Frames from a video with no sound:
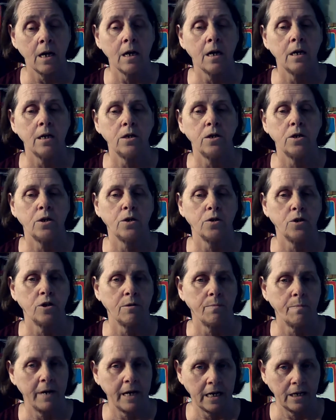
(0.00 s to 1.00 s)
You can do
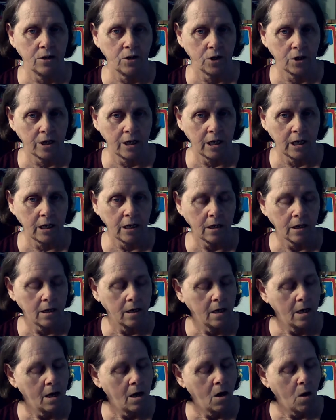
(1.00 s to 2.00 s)
the page thing,
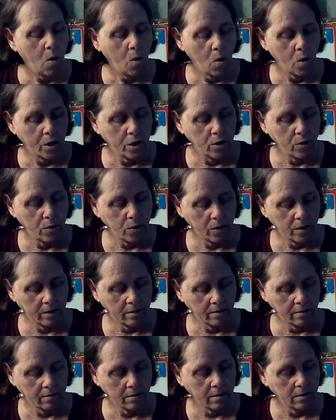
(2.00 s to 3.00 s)
or you
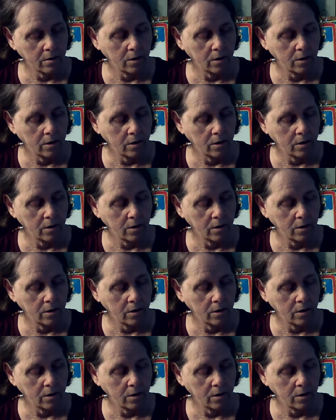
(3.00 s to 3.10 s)
can